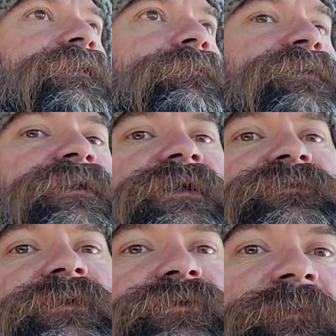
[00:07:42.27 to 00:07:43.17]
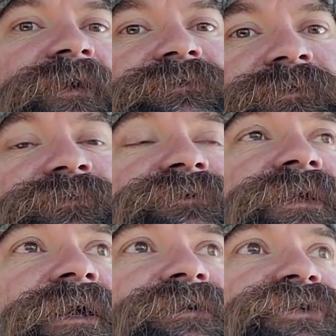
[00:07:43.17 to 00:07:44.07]
But I'd have to get her back to use the
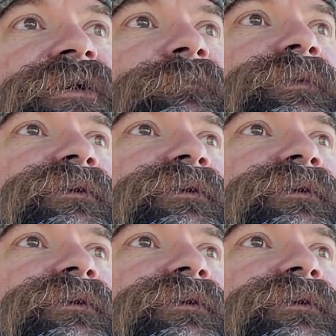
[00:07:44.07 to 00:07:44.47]
Cash App.